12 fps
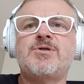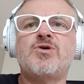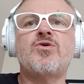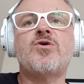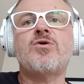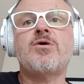
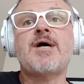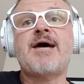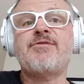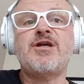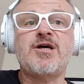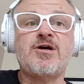or
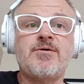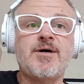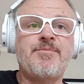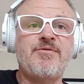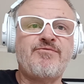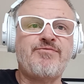having to go
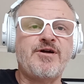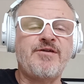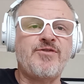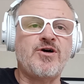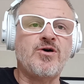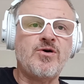up in front
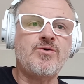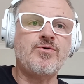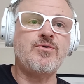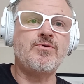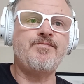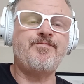of the
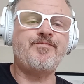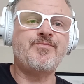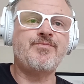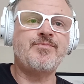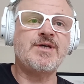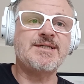whole
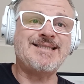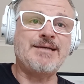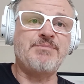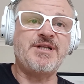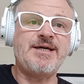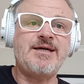
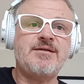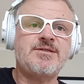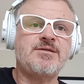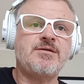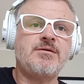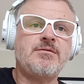assembly
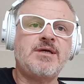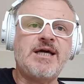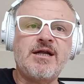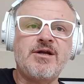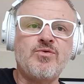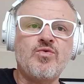to
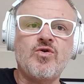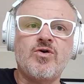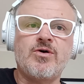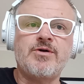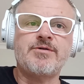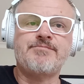get an
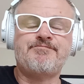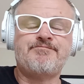award.